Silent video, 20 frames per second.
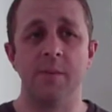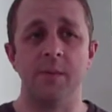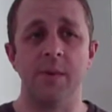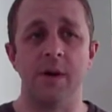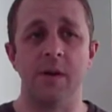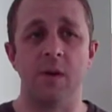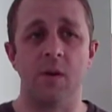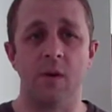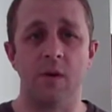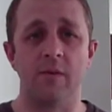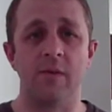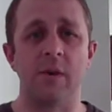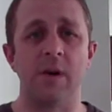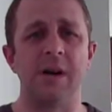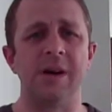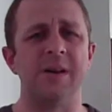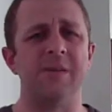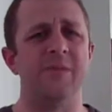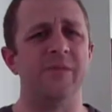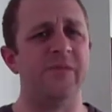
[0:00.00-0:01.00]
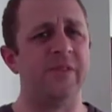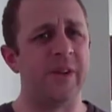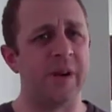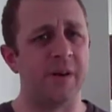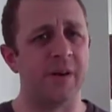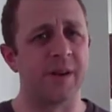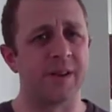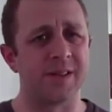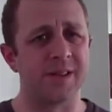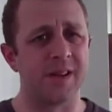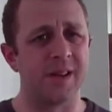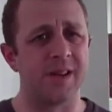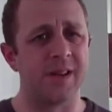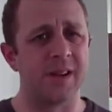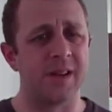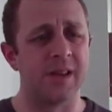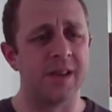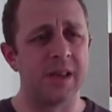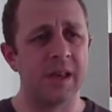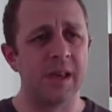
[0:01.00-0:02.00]
But overall, I'm very
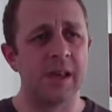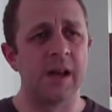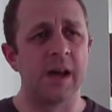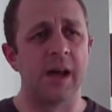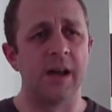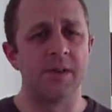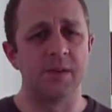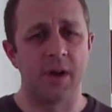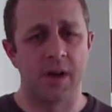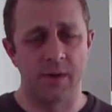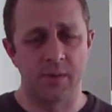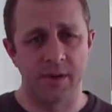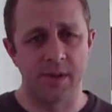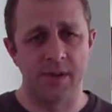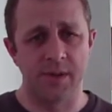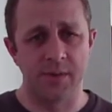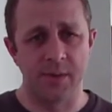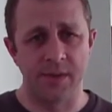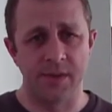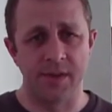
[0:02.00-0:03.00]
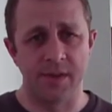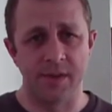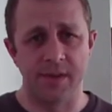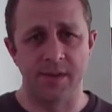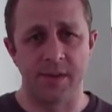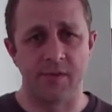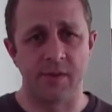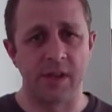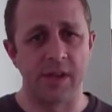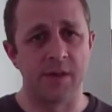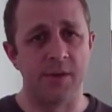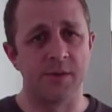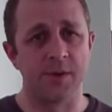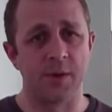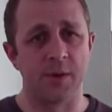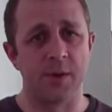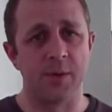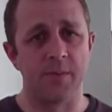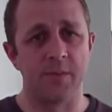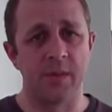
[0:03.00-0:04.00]
excited. I run the Twin Cities Silverlight
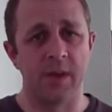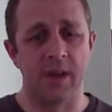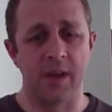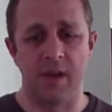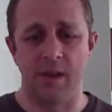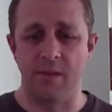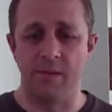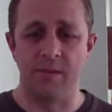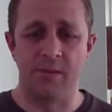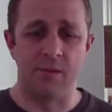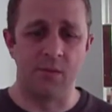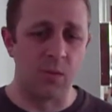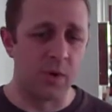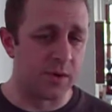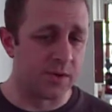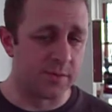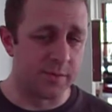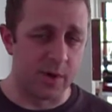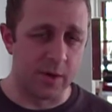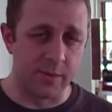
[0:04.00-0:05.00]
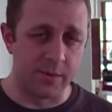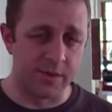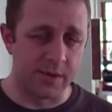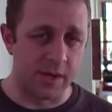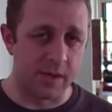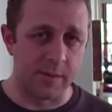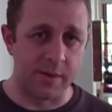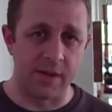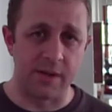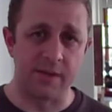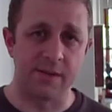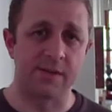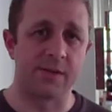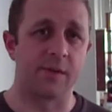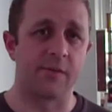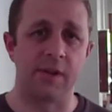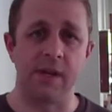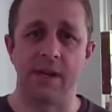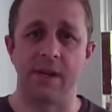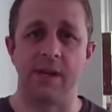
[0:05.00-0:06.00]
user group, and Windows Mobile is all about
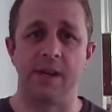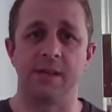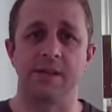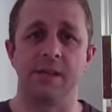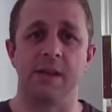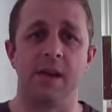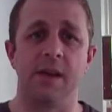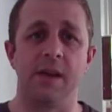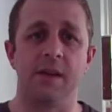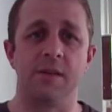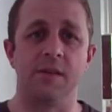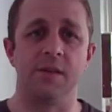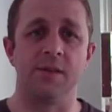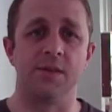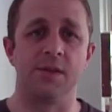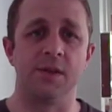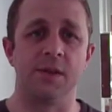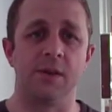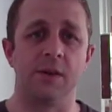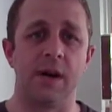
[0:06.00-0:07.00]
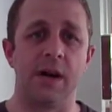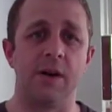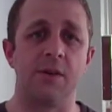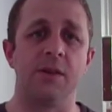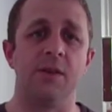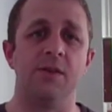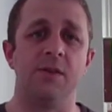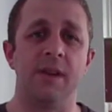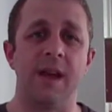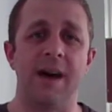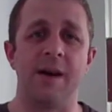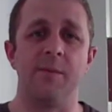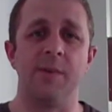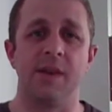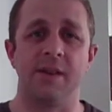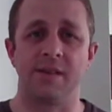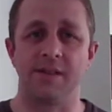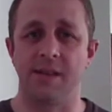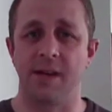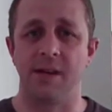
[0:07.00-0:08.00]
Silverlight and XNA. And so how can you not
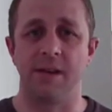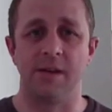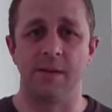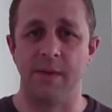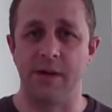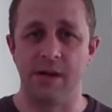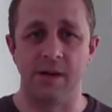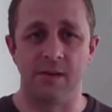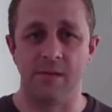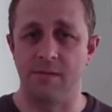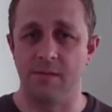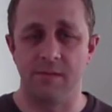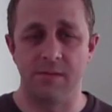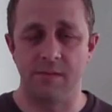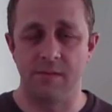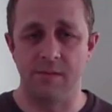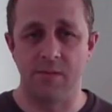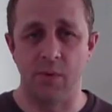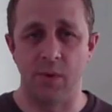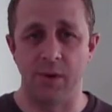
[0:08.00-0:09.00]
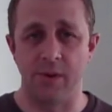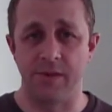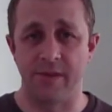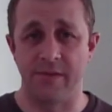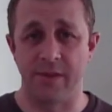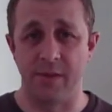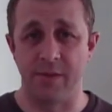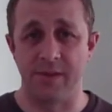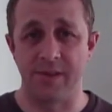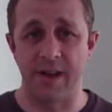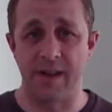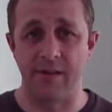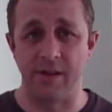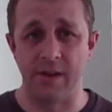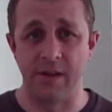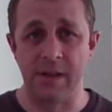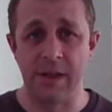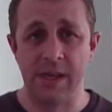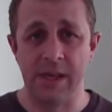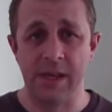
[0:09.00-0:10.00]
be excited about Windows Phone
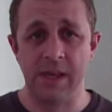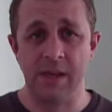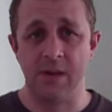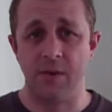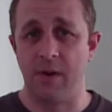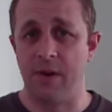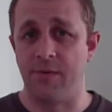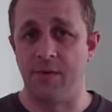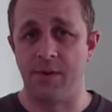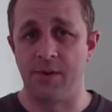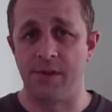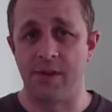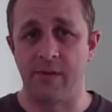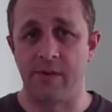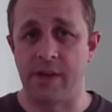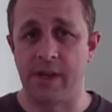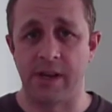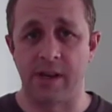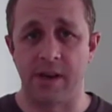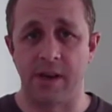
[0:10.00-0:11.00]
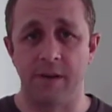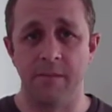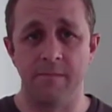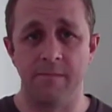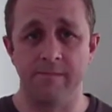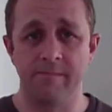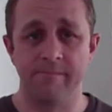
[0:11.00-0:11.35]
7 if you're a Silverlight guy?